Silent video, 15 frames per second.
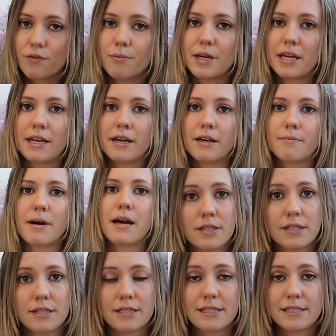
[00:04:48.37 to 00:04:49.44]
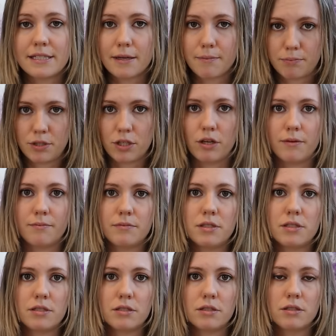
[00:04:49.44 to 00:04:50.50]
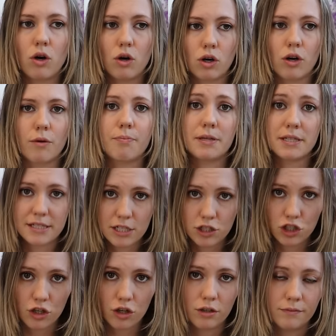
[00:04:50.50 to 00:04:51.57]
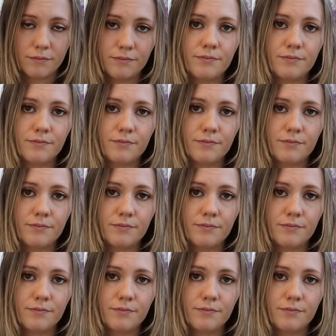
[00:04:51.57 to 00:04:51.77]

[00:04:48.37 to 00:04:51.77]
meaning my symptoms are positional.